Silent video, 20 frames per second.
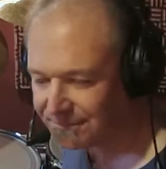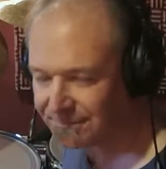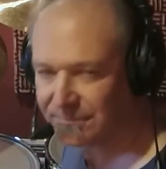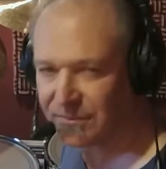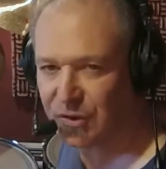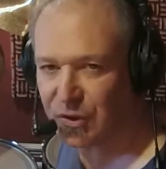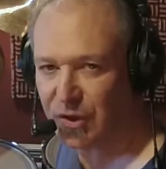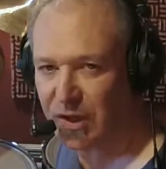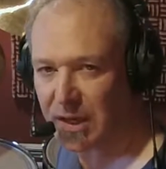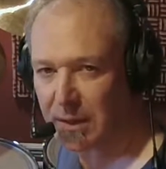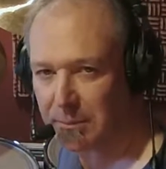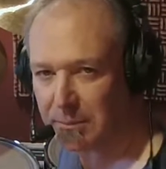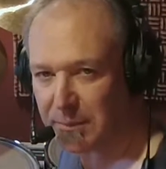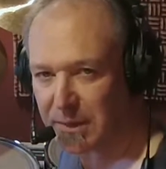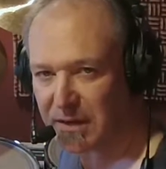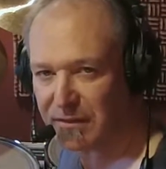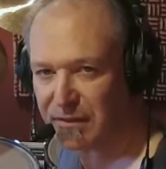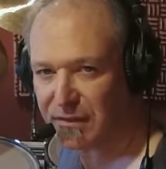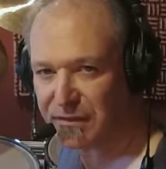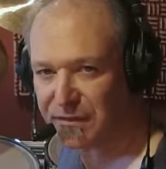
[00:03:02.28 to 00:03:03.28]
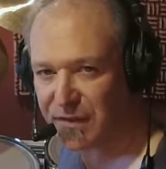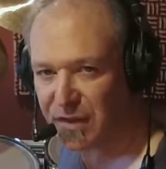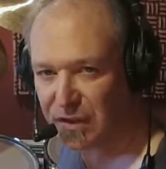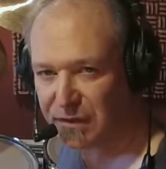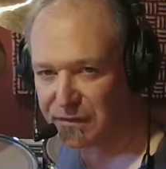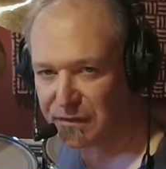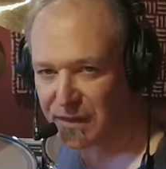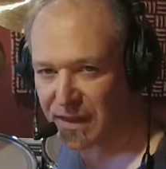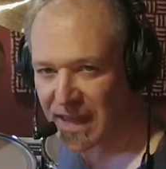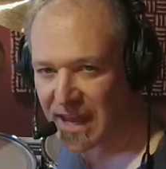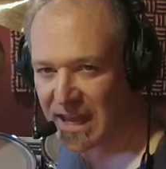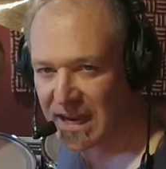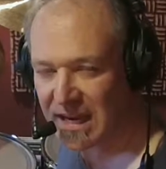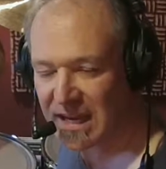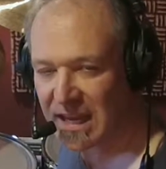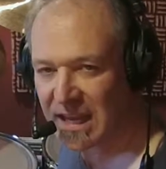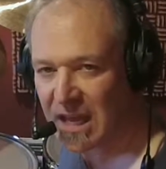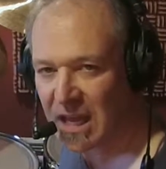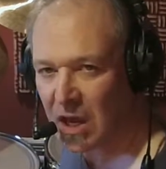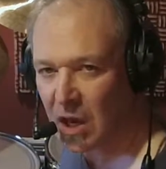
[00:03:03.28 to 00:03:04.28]
you'll get a bit of a feel for that,
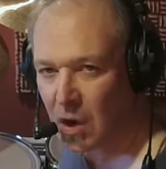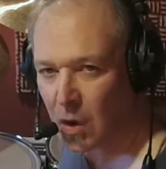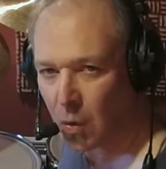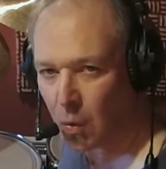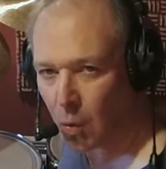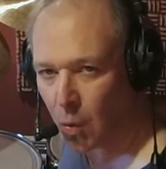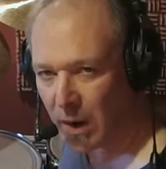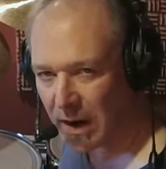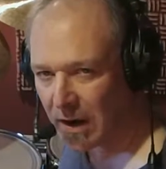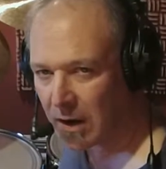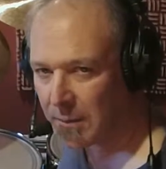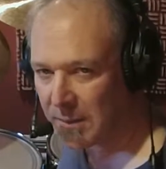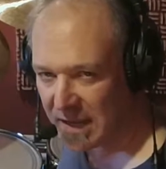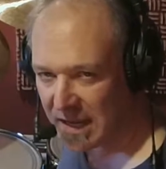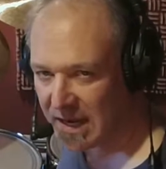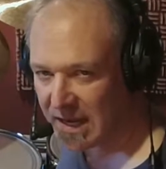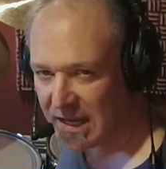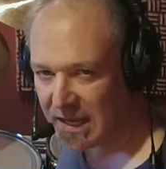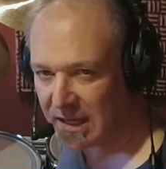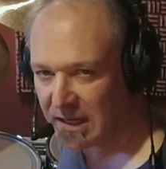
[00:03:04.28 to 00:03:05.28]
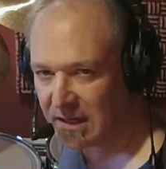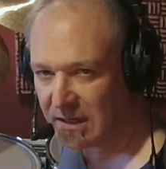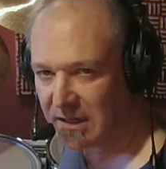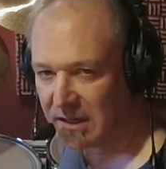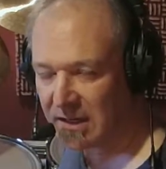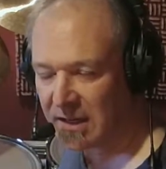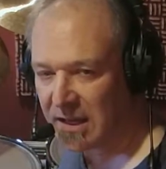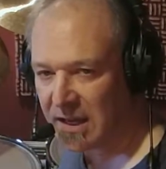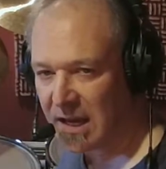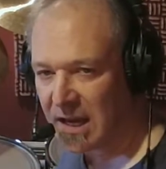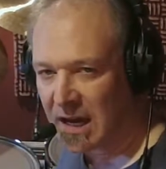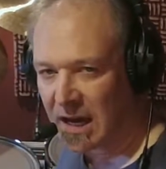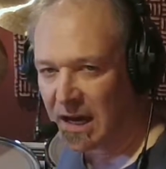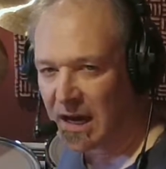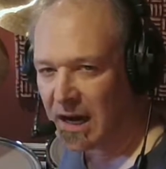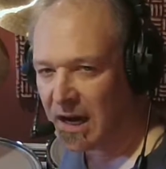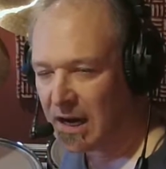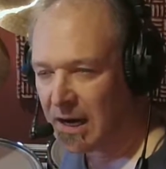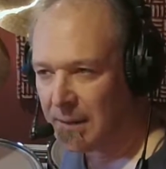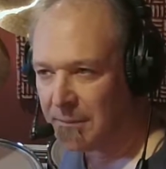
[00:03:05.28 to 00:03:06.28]
where I'm hitting it.
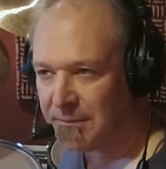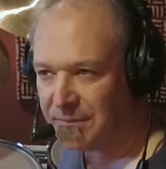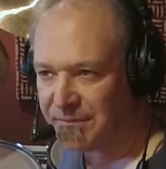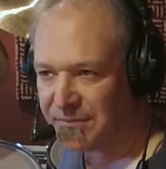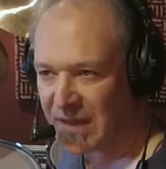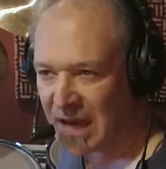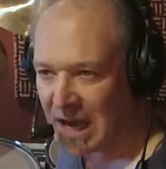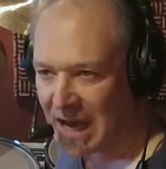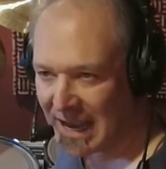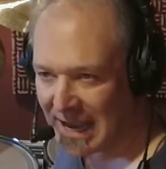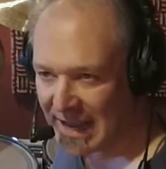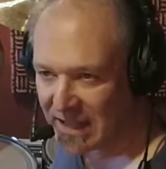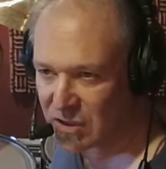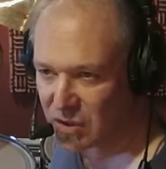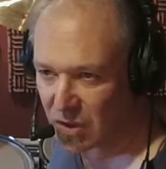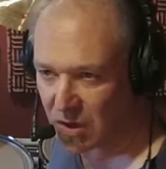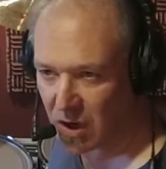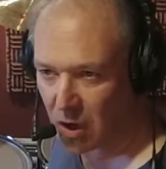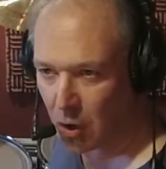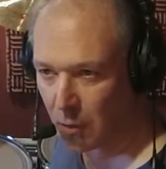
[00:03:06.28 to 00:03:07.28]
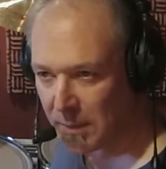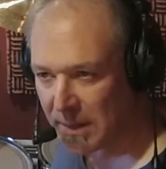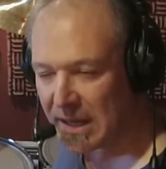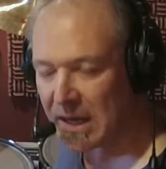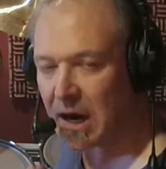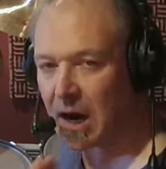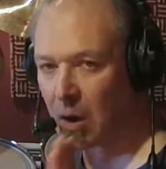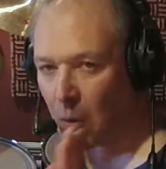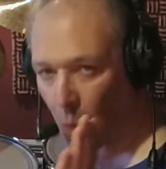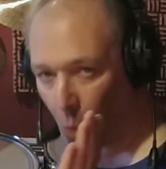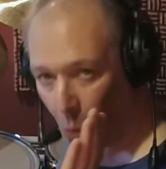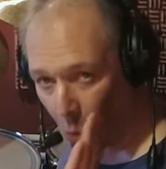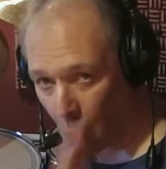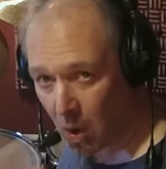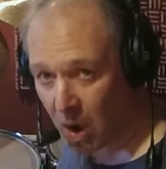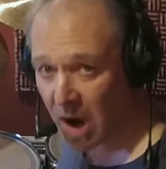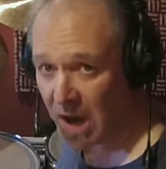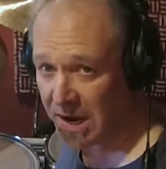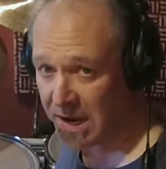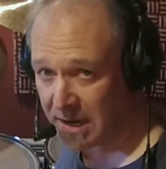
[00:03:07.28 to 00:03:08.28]
The hi-hat's opening on
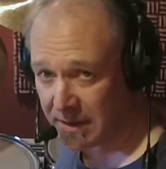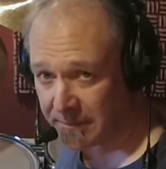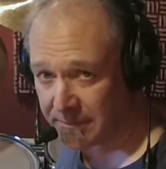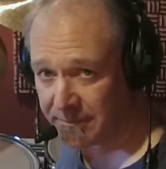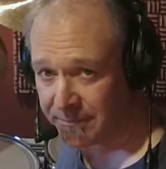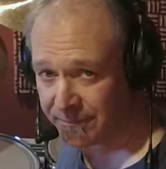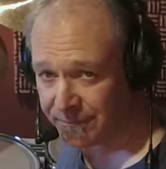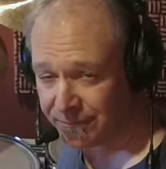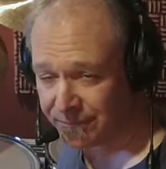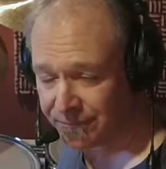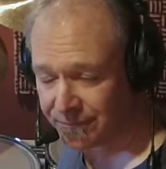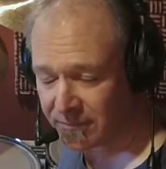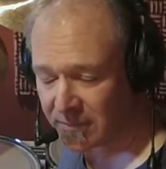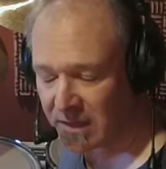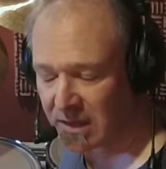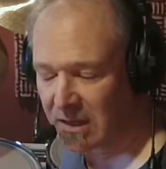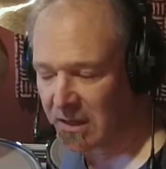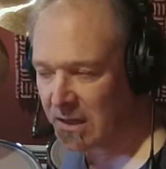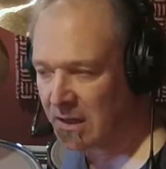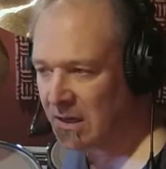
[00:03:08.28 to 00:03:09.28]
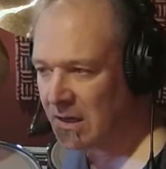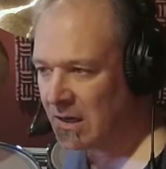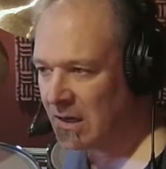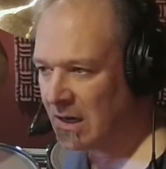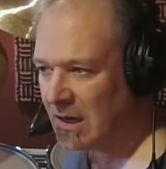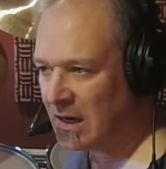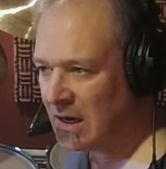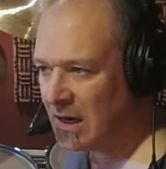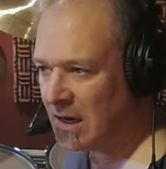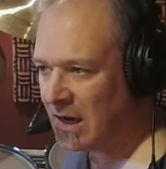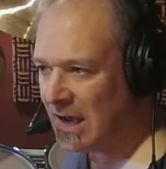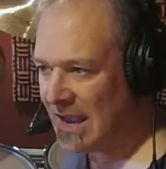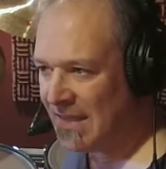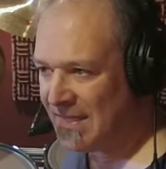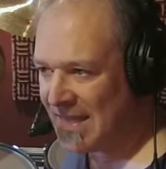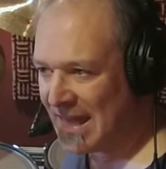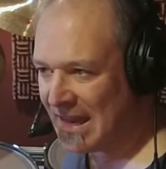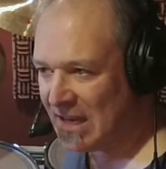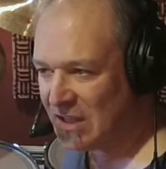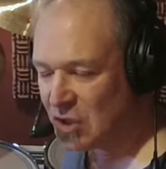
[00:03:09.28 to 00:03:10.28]
1, and
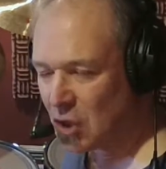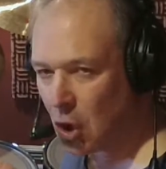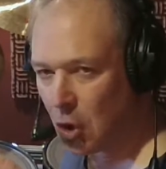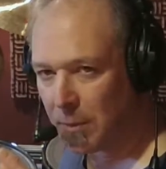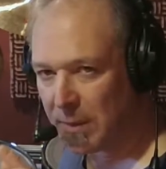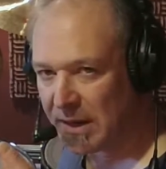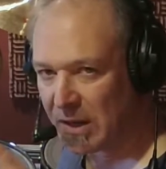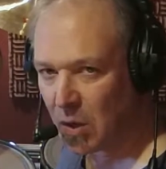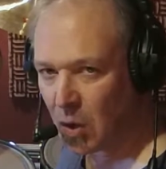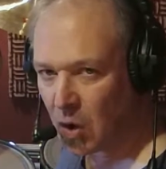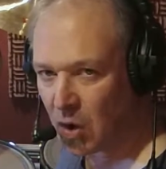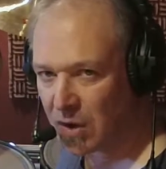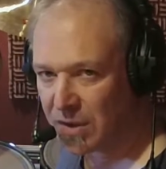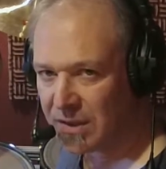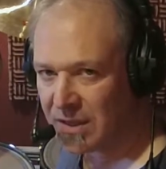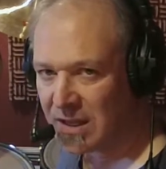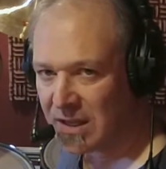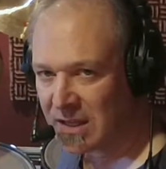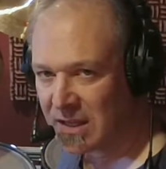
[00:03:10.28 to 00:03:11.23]
then it's opening on